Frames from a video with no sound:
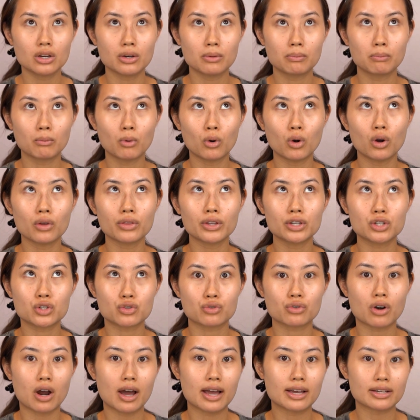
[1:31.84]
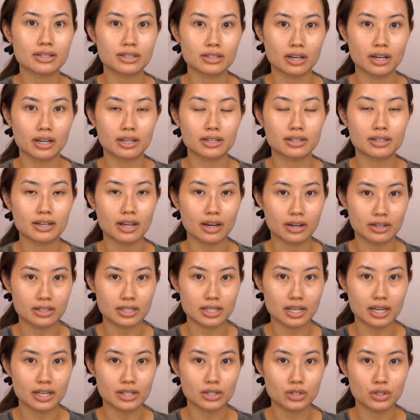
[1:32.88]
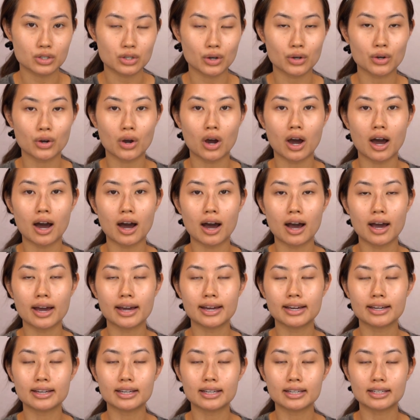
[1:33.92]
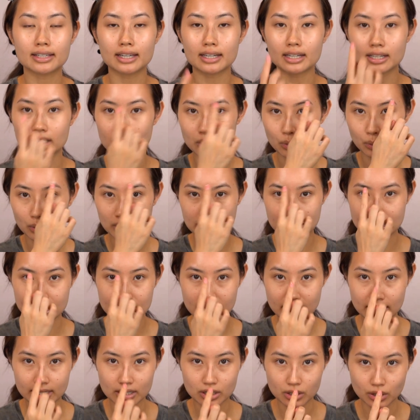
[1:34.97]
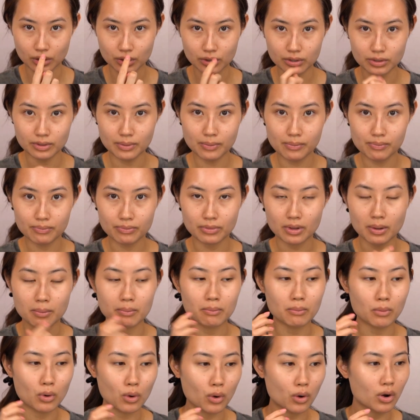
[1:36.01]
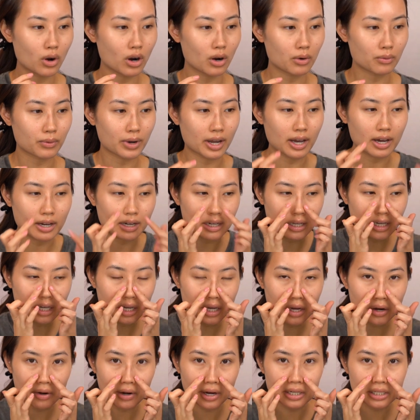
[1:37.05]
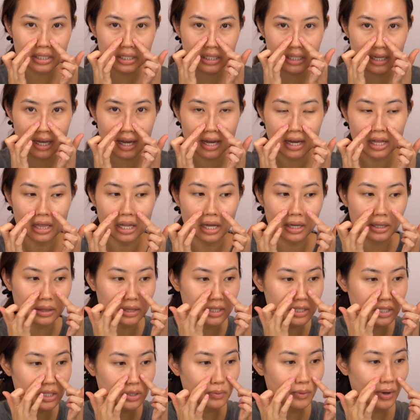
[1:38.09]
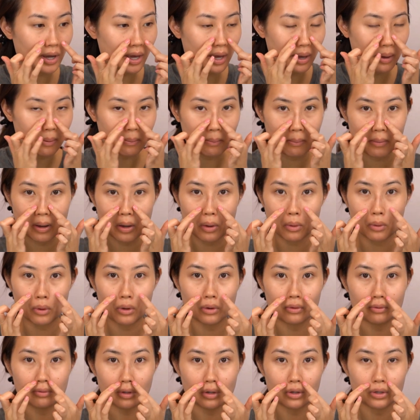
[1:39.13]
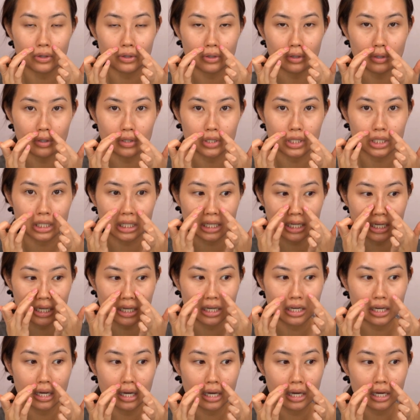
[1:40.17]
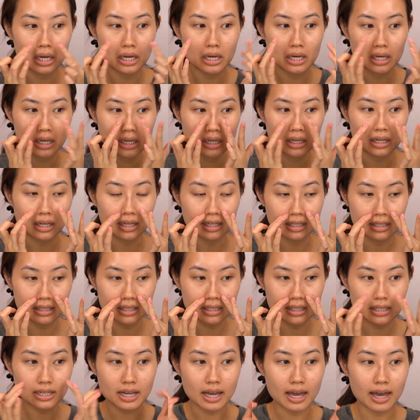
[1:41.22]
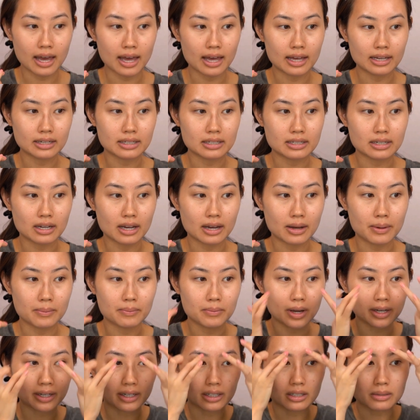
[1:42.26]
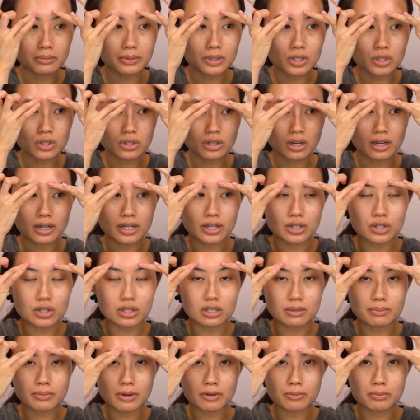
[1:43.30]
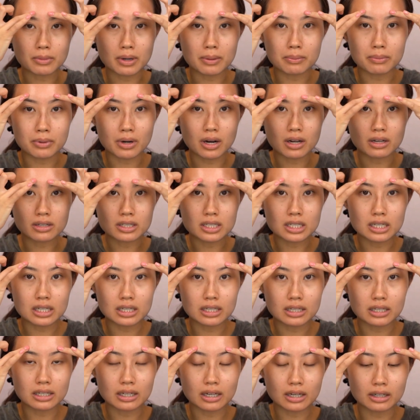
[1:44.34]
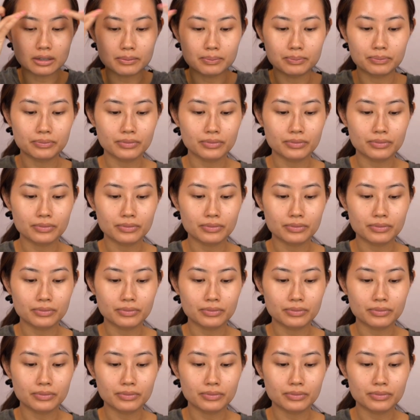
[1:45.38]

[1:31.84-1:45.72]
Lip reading: more on the drier side nowadays. So I get an oily T-zone, more around here, I'd say. Like this is where my oil flow usually is, and I get a bit shiny just above my brows here.